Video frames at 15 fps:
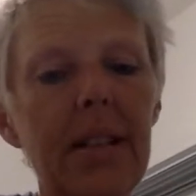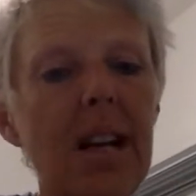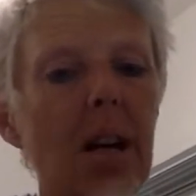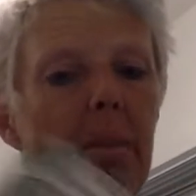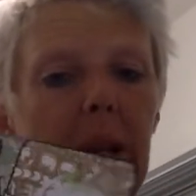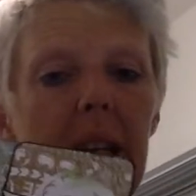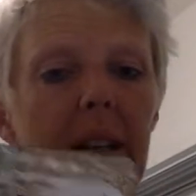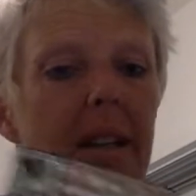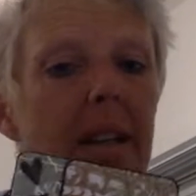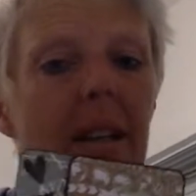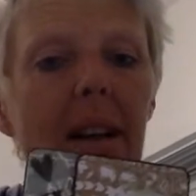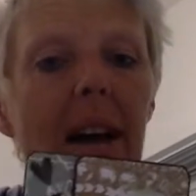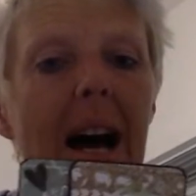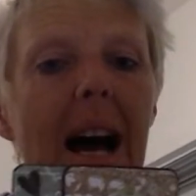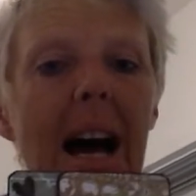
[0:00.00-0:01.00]
I mean,
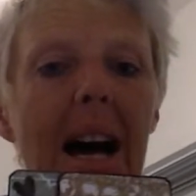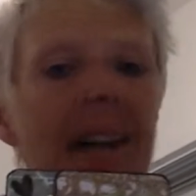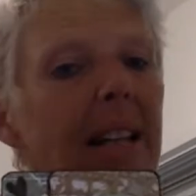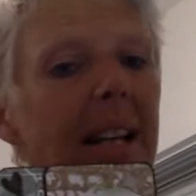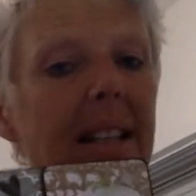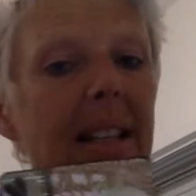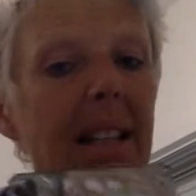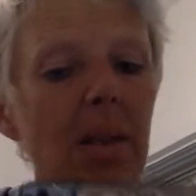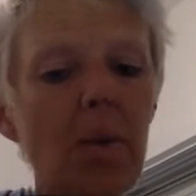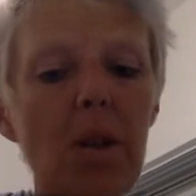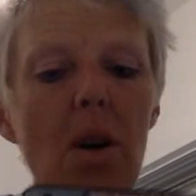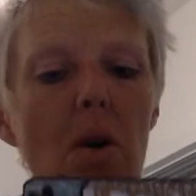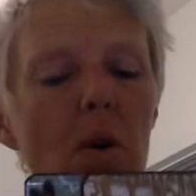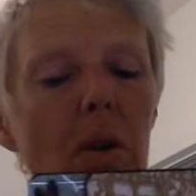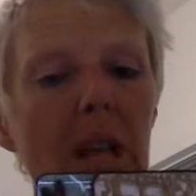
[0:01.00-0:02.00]
I like things with
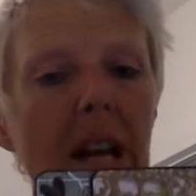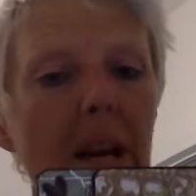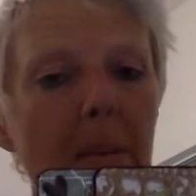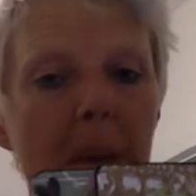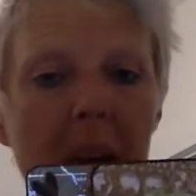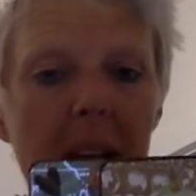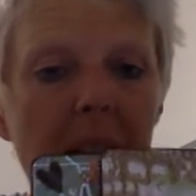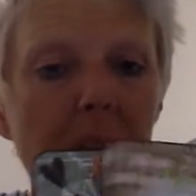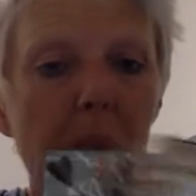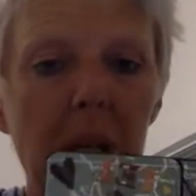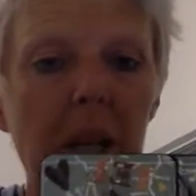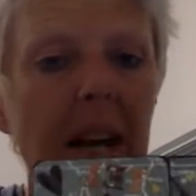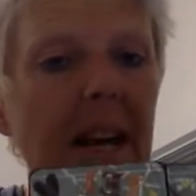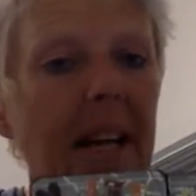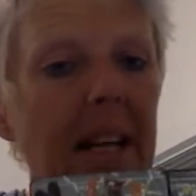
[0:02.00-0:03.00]
a whole lot of mess,
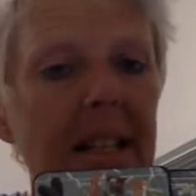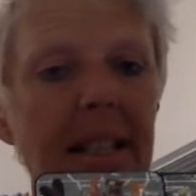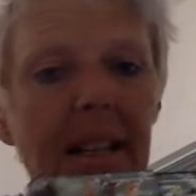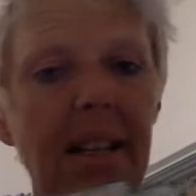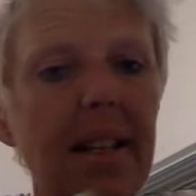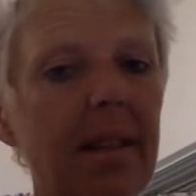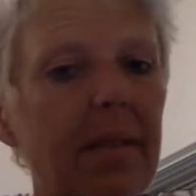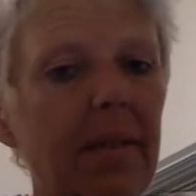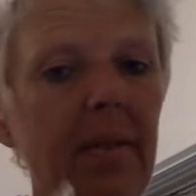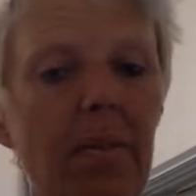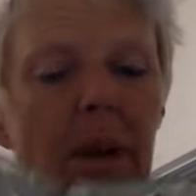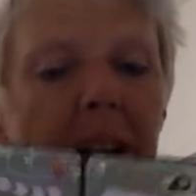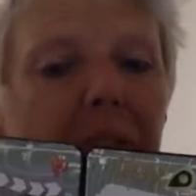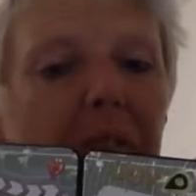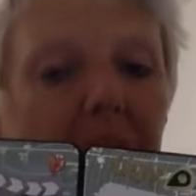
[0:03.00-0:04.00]
but I gotta tell you,
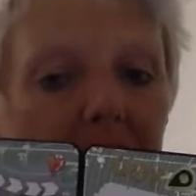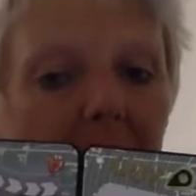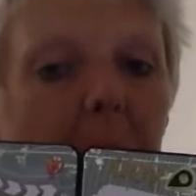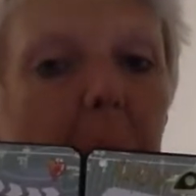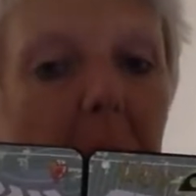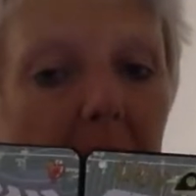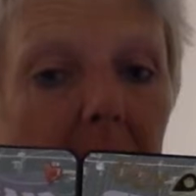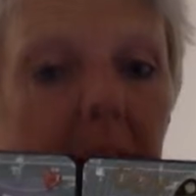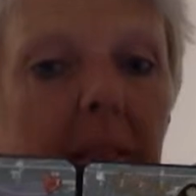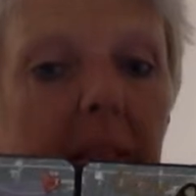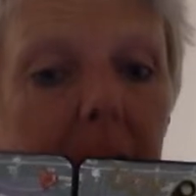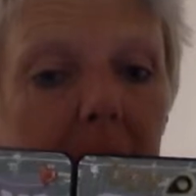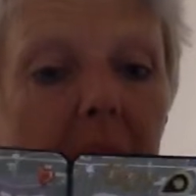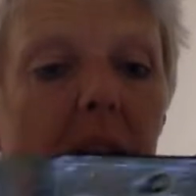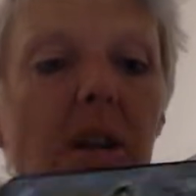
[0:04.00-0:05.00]
my friend can make.
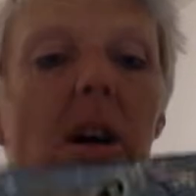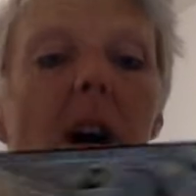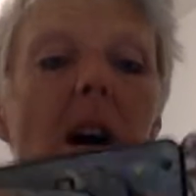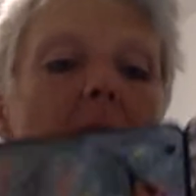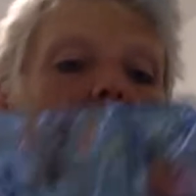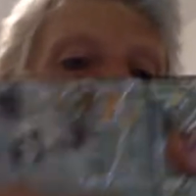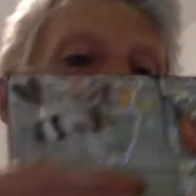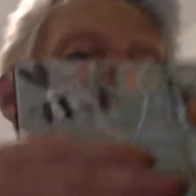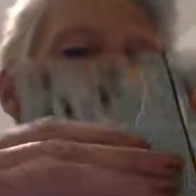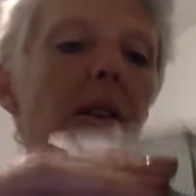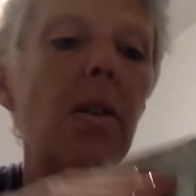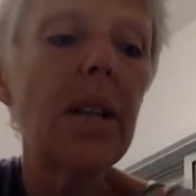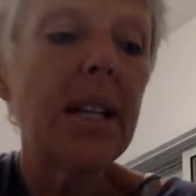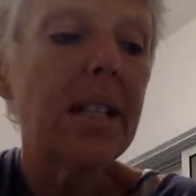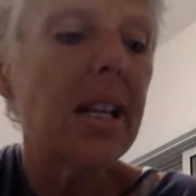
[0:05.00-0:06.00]
All right,
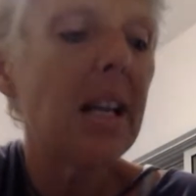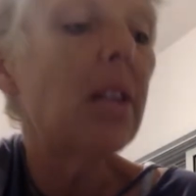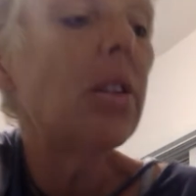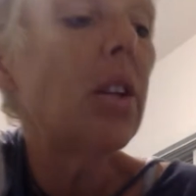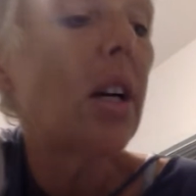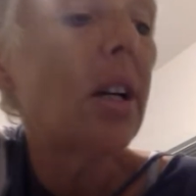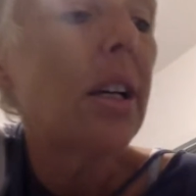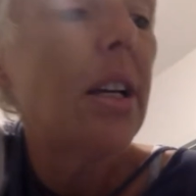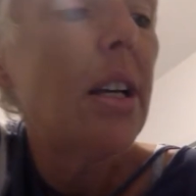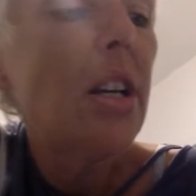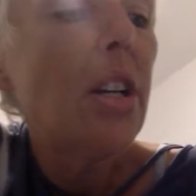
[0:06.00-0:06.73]
so let's take a look.